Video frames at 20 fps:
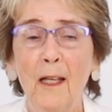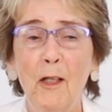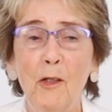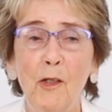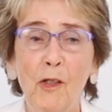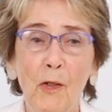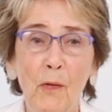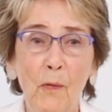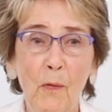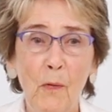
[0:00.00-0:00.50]

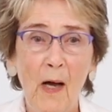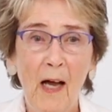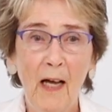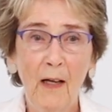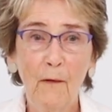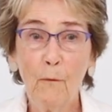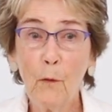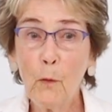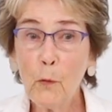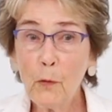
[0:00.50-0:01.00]
So I
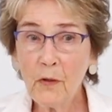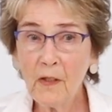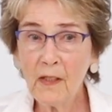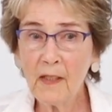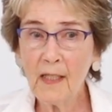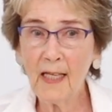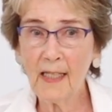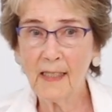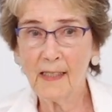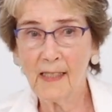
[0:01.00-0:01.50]
phoned the
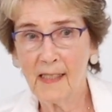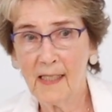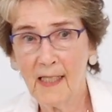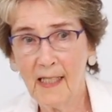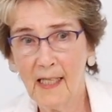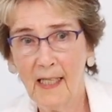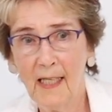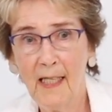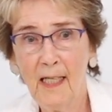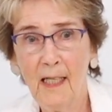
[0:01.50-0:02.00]
next
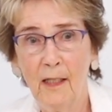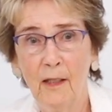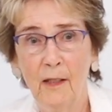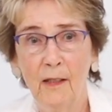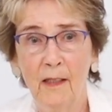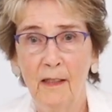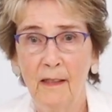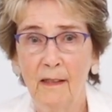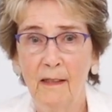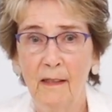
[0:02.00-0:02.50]
day, and
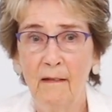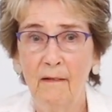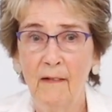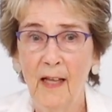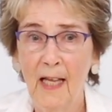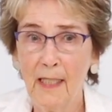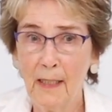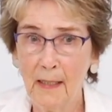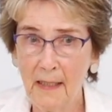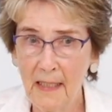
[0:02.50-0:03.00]
the
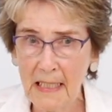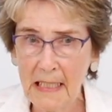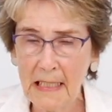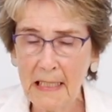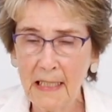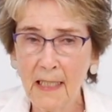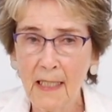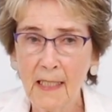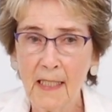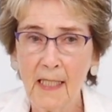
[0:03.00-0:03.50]
then
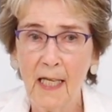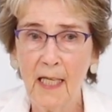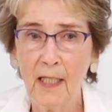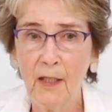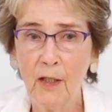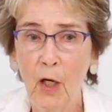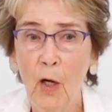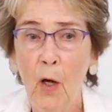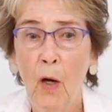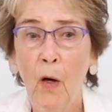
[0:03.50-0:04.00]
dean
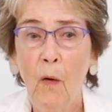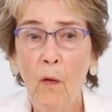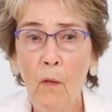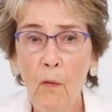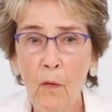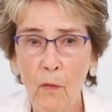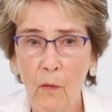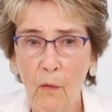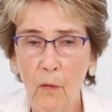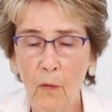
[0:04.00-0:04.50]
said,
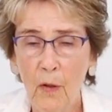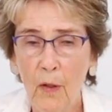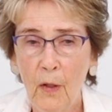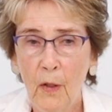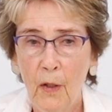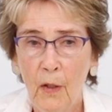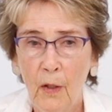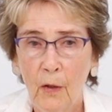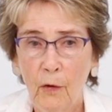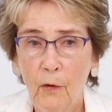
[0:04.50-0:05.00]
oh,
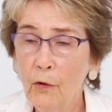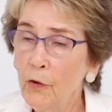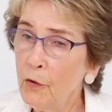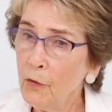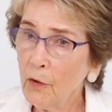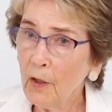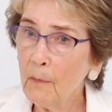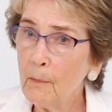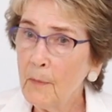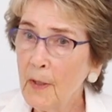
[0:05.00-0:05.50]
could you
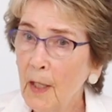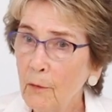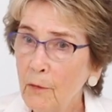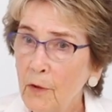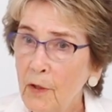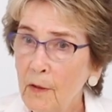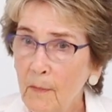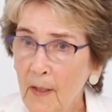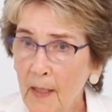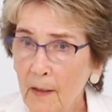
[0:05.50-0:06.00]
come down
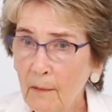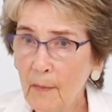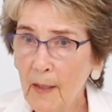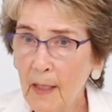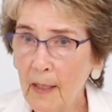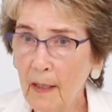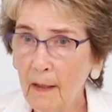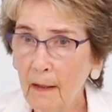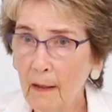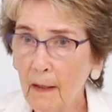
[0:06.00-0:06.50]
to meet
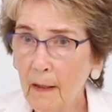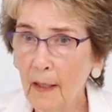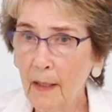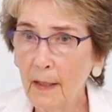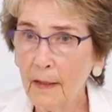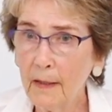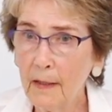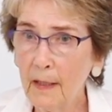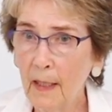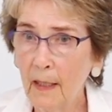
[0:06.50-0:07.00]
me?
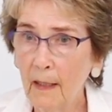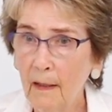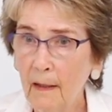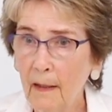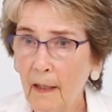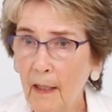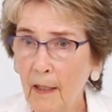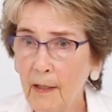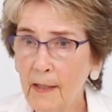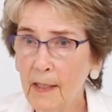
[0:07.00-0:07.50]
And
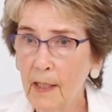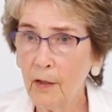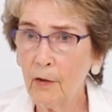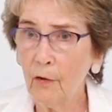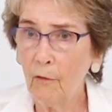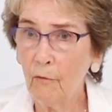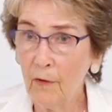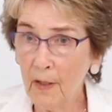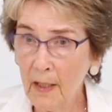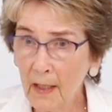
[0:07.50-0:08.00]
I said,
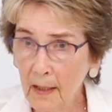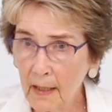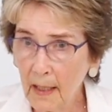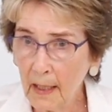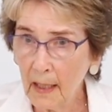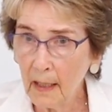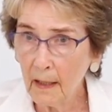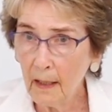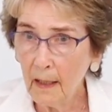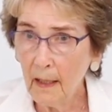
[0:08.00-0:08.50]

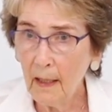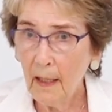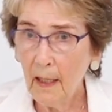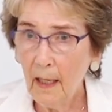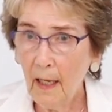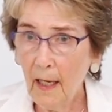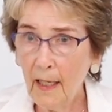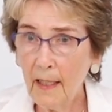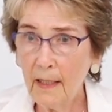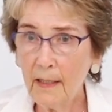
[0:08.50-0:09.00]
really?
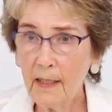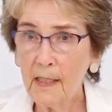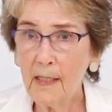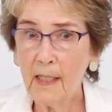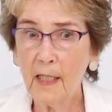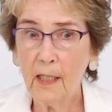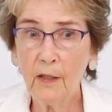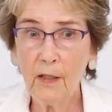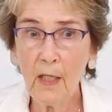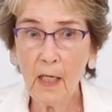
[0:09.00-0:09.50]
And he
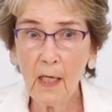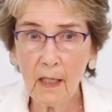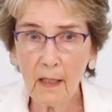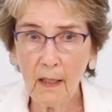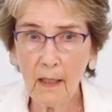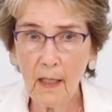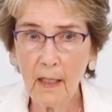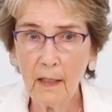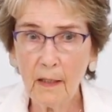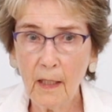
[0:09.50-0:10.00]
said,
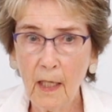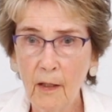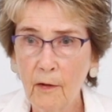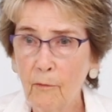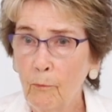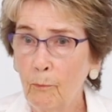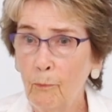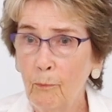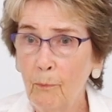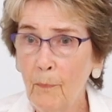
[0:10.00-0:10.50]
yeah. And I
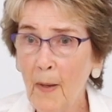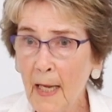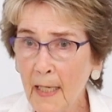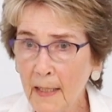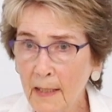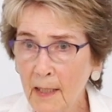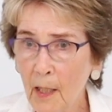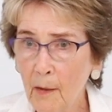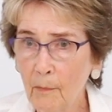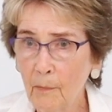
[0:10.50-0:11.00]

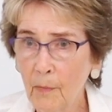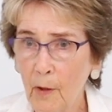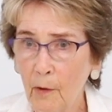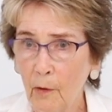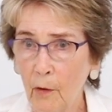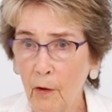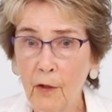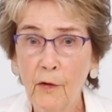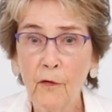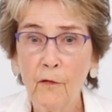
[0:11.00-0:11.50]
packed up a
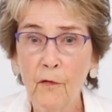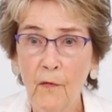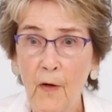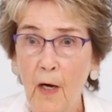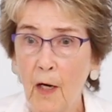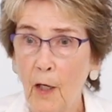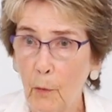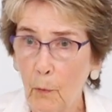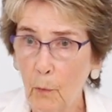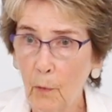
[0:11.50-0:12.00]
lot of
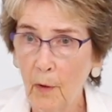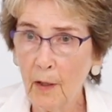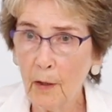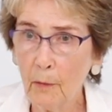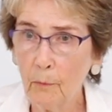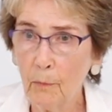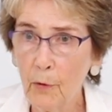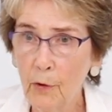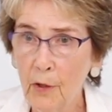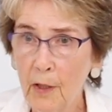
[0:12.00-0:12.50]
artwork,
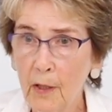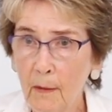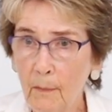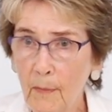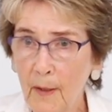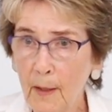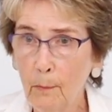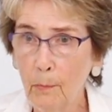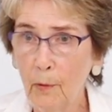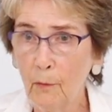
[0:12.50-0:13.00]
put it in a
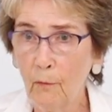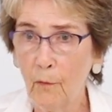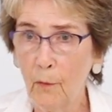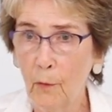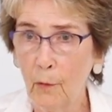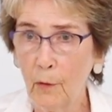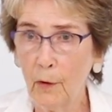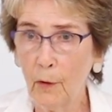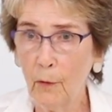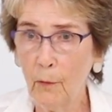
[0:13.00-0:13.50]
big
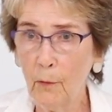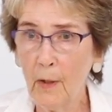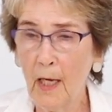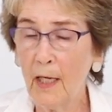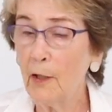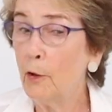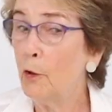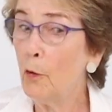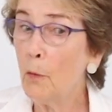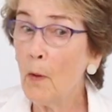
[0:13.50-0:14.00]
portfolio. I
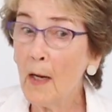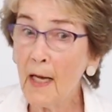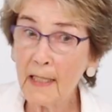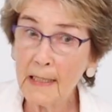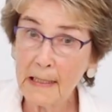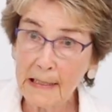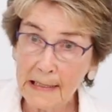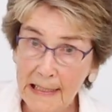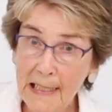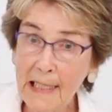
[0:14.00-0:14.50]
had no
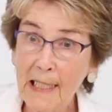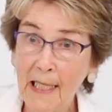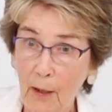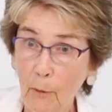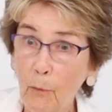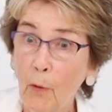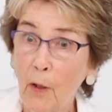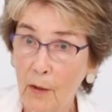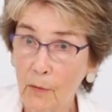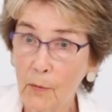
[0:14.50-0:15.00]
idea
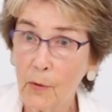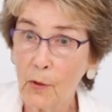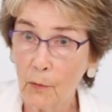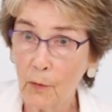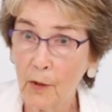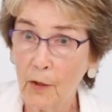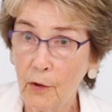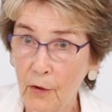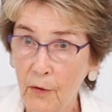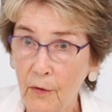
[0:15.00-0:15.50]
what I was
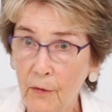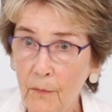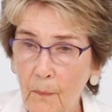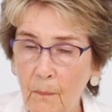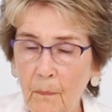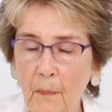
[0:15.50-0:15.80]
going to.